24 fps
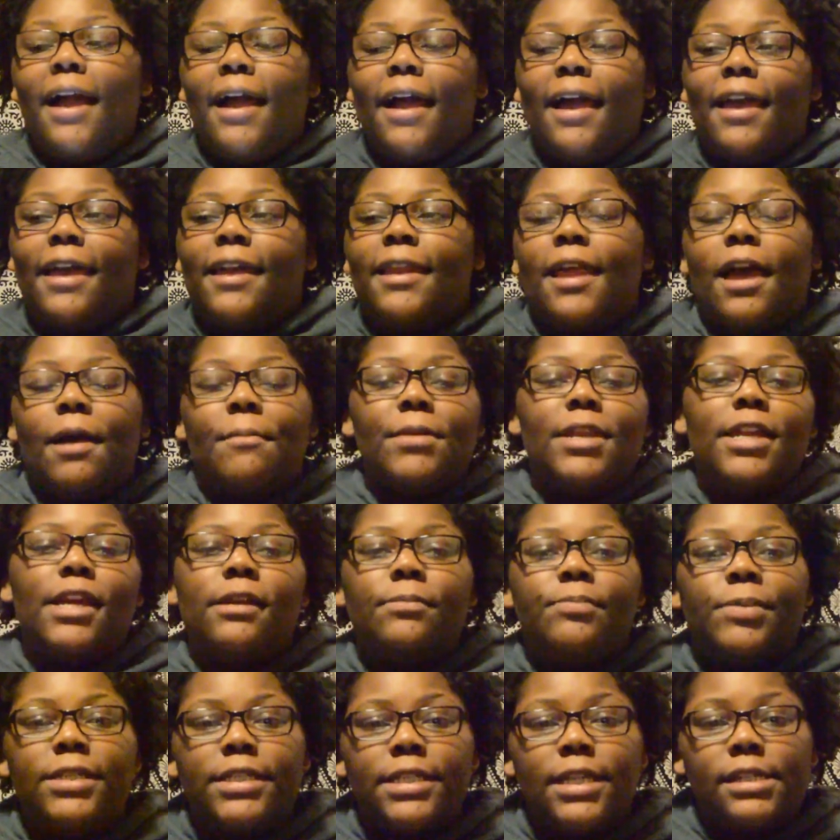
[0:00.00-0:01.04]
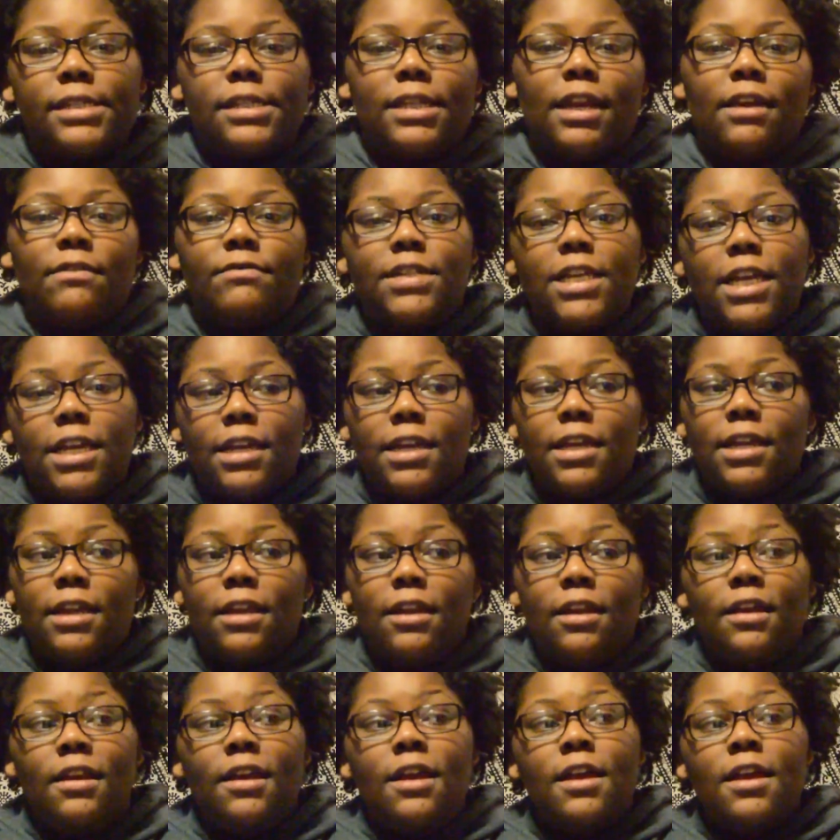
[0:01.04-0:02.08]
and how many AP tests that I've
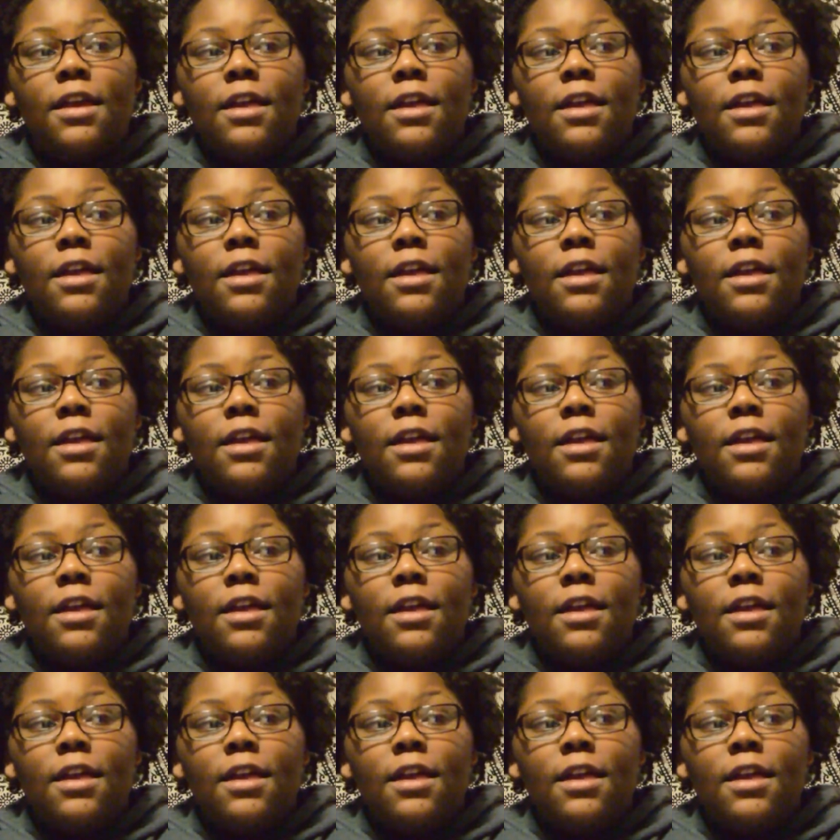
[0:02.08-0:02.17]
taken.